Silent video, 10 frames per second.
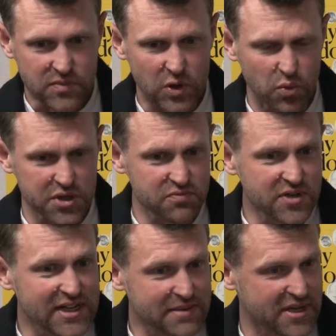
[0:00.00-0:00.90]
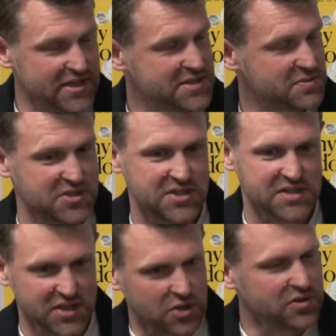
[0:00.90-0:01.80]
what he really means, which is,
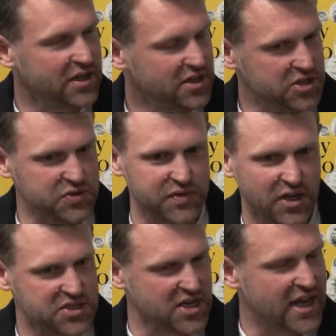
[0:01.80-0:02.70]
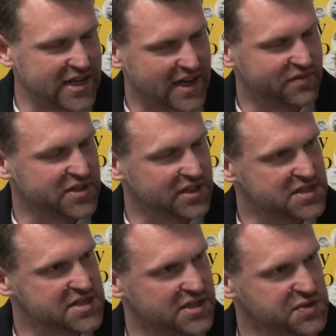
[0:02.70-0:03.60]
I don't like Nigel Farage, I hate everything he
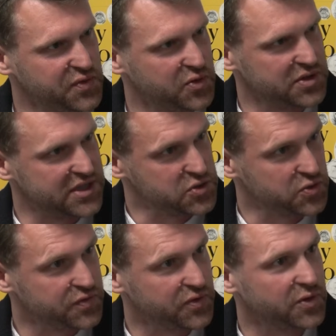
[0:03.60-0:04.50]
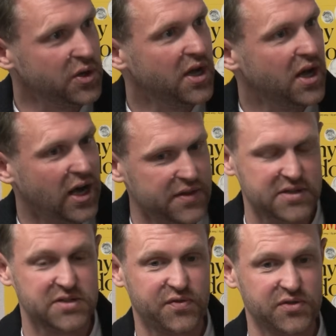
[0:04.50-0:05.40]
stands for and he's awful. And then
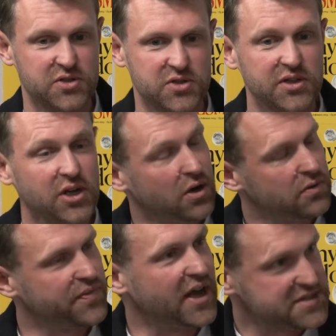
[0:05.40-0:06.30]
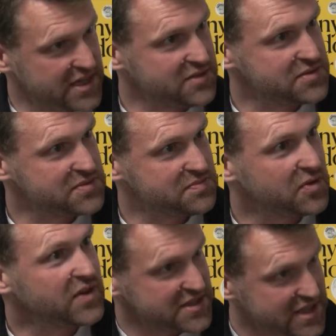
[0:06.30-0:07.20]
you suddenly go, oh, that sounds
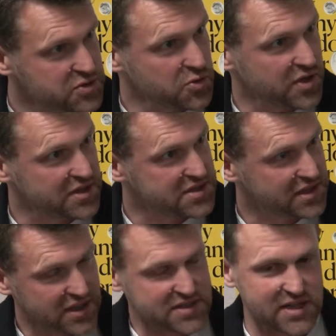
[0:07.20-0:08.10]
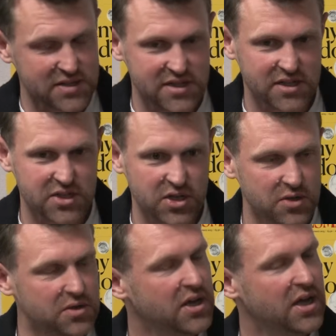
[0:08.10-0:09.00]
authentic, that sounds like
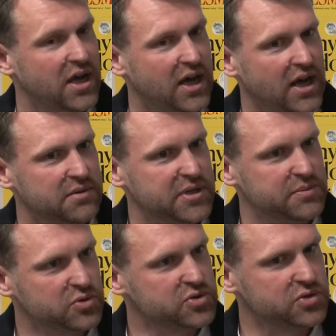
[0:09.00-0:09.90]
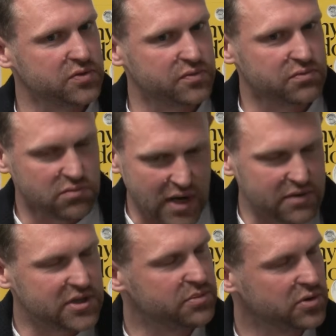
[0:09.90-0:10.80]
you. And people sort of
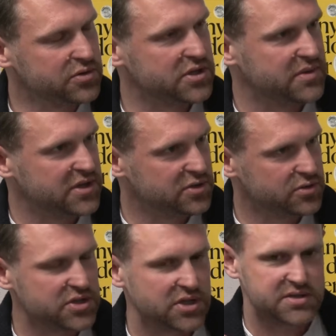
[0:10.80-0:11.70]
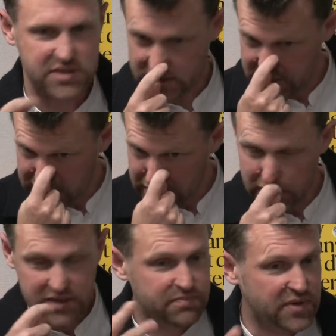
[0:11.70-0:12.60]
roundly applaud him in the audience, and
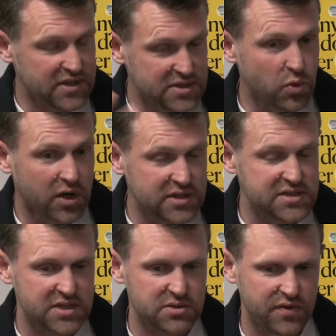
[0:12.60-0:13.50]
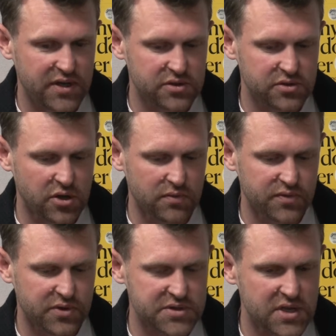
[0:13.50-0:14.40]
he's widely seen to have had a good
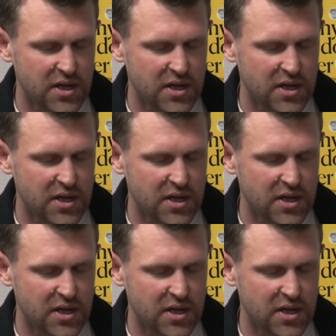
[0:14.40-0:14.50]
conference.